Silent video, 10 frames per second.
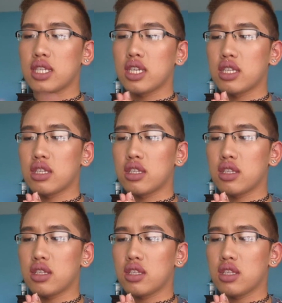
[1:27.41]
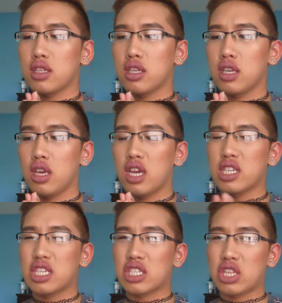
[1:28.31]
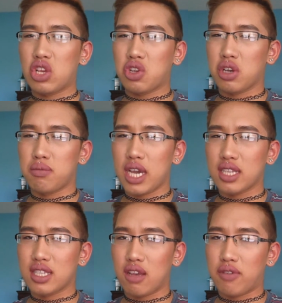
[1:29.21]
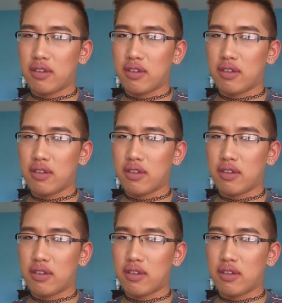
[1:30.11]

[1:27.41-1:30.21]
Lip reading: doesn't look good by itself,